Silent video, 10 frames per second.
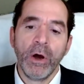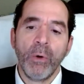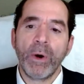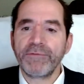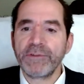
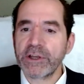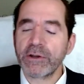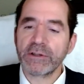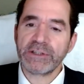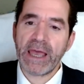What
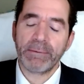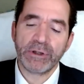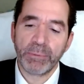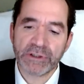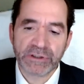physical exam? Can
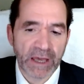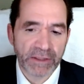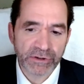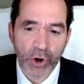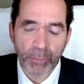you put the
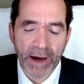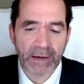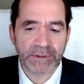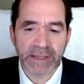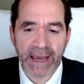stethoscope on
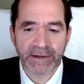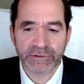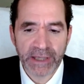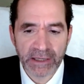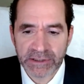them and diagnose
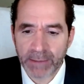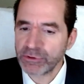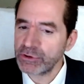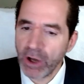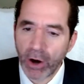
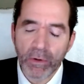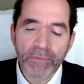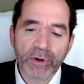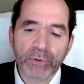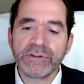Alzheimer's? No,
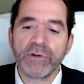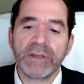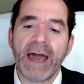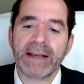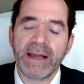there is no
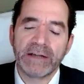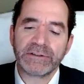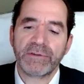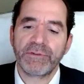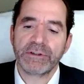
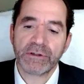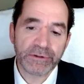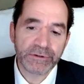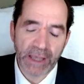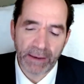diagnostic
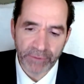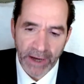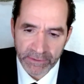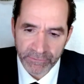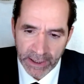physical exam
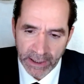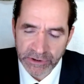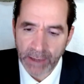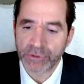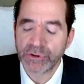finding for
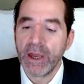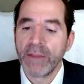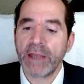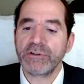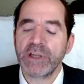Alzheimer's.
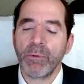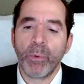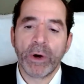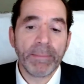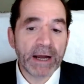Then you say, well,
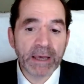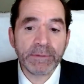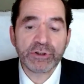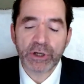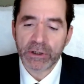what about
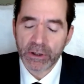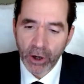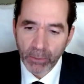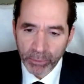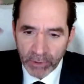imaging?
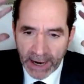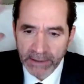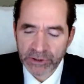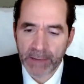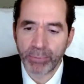
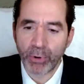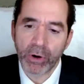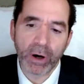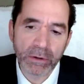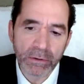Parietal
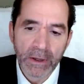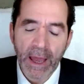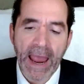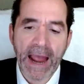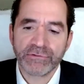temporal
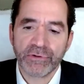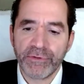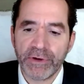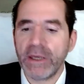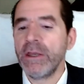
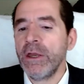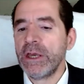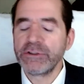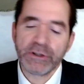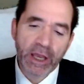atrophy,
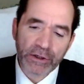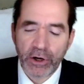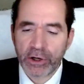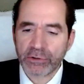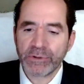isn't that
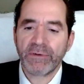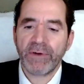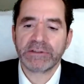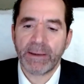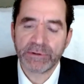characteristic of
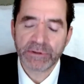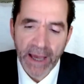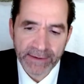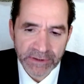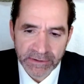Alzheimer's?
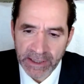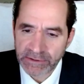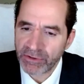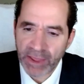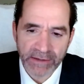I've seen
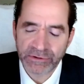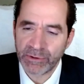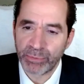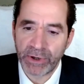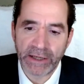tens of thousands
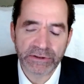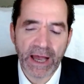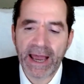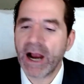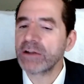of brains.
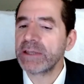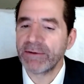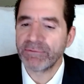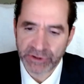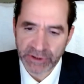I hardly
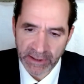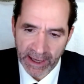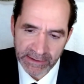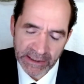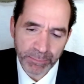ever see
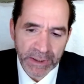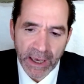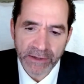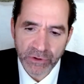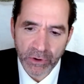that. That's
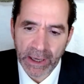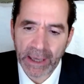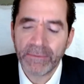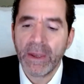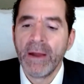BS, okay?